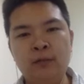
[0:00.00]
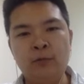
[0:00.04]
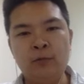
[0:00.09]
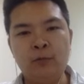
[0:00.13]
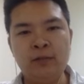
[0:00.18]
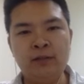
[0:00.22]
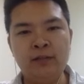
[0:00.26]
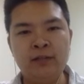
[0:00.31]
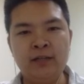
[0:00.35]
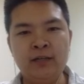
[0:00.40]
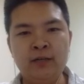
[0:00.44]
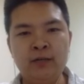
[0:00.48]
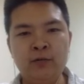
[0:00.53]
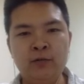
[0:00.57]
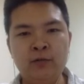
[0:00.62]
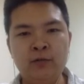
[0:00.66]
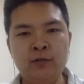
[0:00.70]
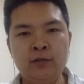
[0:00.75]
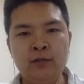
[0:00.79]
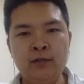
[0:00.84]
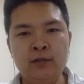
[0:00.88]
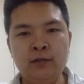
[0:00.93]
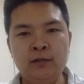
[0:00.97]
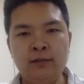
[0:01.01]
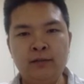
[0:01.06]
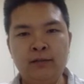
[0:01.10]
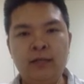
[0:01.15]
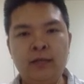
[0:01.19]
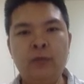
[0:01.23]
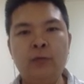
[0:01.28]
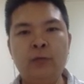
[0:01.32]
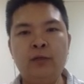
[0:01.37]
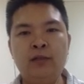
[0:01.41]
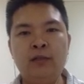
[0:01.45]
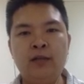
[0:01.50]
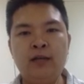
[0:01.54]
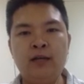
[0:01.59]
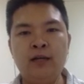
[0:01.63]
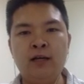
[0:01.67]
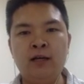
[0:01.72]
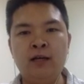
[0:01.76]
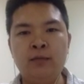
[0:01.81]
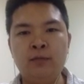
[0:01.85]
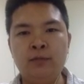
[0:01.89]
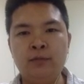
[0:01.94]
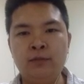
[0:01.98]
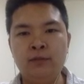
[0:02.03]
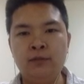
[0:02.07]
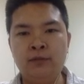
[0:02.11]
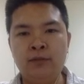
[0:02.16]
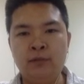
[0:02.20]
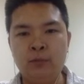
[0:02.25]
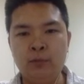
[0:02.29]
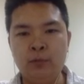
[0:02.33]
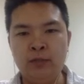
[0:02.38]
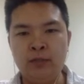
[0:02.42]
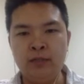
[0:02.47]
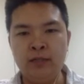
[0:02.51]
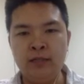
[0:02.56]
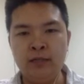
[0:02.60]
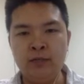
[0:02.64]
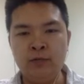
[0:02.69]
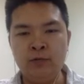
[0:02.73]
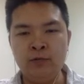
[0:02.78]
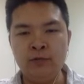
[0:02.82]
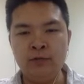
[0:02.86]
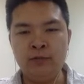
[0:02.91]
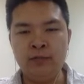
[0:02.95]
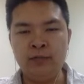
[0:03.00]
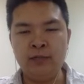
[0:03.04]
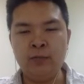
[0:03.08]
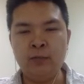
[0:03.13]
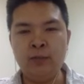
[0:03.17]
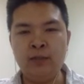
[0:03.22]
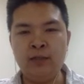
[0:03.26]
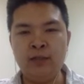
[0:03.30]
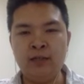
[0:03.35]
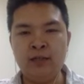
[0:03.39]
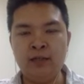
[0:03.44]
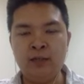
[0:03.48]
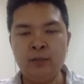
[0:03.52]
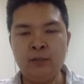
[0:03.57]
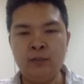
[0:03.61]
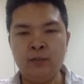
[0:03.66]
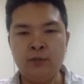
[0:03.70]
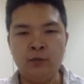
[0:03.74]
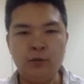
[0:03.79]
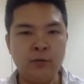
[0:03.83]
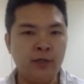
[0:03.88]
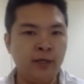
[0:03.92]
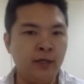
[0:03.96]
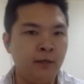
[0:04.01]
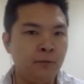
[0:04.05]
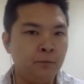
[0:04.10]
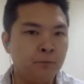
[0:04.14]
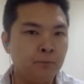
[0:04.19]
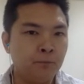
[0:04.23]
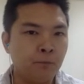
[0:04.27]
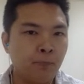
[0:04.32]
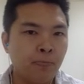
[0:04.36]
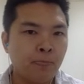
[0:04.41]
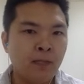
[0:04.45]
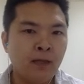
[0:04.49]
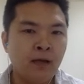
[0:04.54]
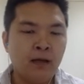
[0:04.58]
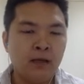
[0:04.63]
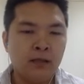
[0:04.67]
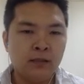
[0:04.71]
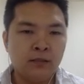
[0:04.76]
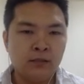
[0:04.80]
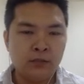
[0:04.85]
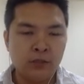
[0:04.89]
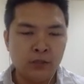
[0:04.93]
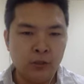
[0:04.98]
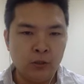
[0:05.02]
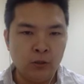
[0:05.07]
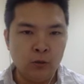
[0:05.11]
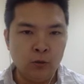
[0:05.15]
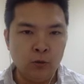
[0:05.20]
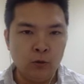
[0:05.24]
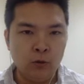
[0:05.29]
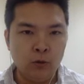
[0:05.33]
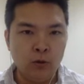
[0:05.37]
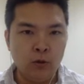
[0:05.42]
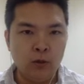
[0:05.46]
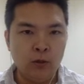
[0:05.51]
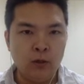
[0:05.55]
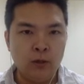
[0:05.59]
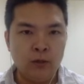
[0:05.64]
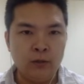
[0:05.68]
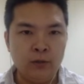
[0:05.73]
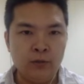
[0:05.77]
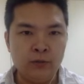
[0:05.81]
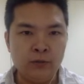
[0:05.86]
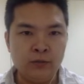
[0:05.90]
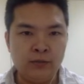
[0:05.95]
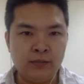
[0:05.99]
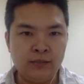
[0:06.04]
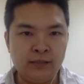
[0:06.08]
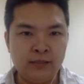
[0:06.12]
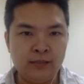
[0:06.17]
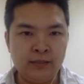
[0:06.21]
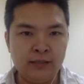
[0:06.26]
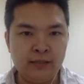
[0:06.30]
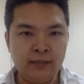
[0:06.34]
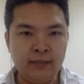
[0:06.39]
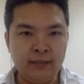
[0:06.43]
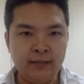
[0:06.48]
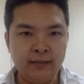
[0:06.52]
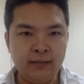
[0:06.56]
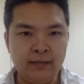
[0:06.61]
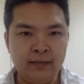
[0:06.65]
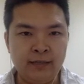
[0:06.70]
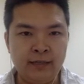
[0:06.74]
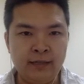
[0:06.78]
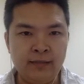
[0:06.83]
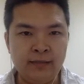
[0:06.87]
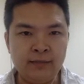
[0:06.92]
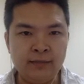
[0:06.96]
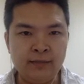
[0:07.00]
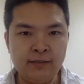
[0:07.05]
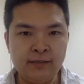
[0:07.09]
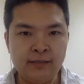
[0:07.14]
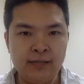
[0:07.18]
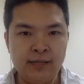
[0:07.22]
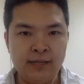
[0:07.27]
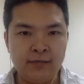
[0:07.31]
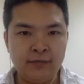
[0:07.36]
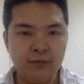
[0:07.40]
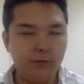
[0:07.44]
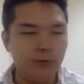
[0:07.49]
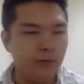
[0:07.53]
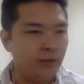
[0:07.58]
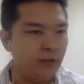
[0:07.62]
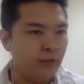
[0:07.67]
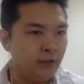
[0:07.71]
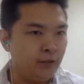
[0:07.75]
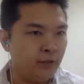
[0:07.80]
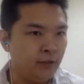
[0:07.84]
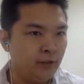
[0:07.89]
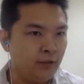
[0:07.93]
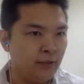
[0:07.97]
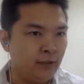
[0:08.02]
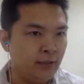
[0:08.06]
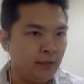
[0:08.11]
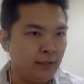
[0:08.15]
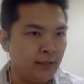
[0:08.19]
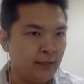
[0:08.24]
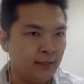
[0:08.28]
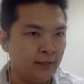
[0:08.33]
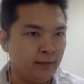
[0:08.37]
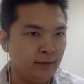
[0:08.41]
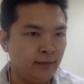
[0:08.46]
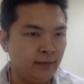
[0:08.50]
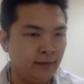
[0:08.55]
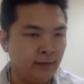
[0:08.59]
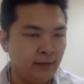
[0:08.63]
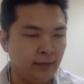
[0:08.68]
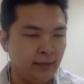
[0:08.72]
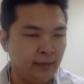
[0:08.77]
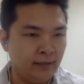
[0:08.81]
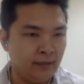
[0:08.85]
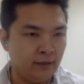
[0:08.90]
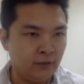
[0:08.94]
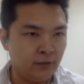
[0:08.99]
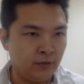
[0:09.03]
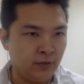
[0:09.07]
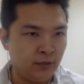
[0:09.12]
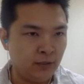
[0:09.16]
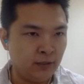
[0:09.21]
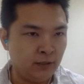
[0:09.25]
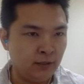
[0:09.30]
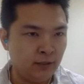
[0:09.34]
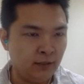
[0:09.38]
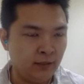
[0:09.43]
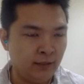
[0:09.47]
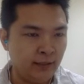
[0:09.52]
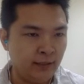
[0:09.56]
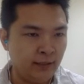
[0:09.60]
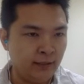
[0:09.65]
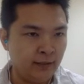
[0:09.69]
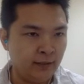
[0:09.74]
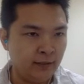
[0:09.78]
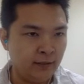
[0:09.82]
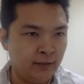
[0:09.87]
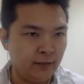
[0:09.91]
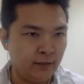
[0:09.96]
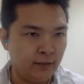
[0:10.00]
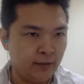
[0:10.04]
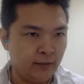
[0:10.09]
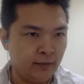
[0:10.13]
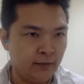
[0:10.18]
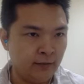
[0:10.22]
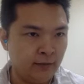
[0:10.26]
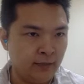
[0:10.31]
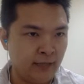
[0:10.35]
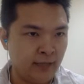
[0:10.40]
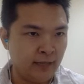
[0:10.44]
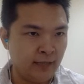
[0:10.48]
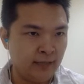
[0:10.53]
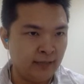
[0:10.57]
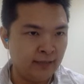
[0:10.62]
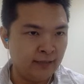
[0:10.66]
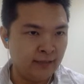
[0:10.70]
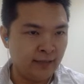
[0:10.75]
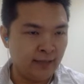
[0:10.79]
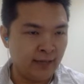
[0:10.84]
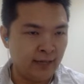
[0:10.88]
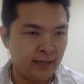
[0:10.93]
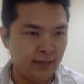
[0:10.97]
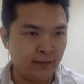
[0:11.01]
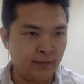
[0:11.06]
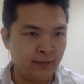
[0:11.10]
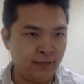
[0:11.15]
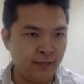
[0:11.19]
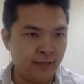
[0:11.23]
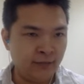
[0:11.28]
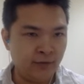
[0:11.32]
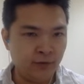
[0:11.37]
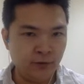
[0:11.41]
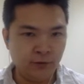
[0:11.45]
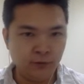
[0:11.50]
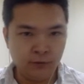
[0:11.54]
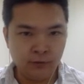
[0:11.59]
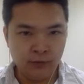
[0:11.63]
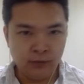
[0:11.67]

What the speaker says: went down, then went up, then went down, then went up, okay? So you see that there is a level here that is not like an exact level,